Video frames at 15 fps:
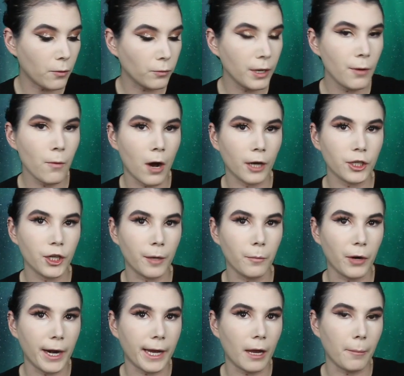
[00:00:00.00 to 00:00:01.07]
rewatching
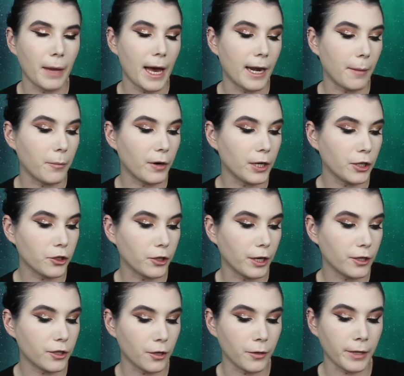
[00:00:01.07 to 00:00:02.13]
Breaking Bad. I'm pretty sure I
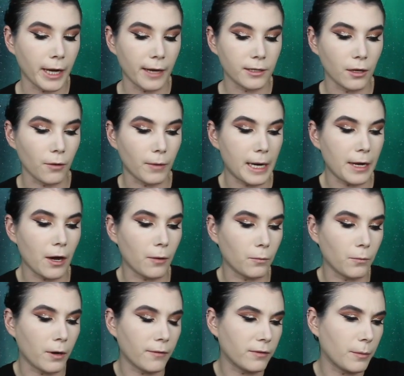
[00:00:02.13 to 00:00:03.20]
showed you guys already
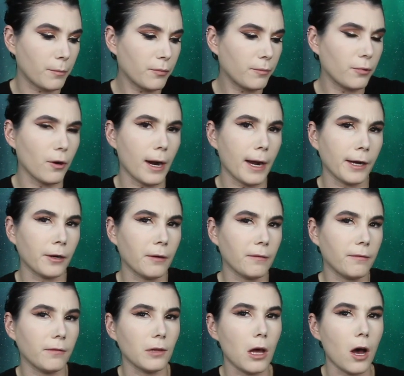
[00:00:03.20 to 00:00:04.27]
on one of the prior
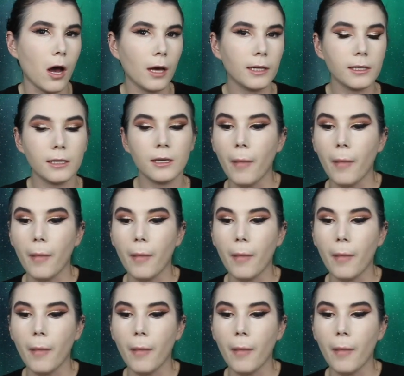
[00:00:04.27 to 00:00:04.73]
vlogs,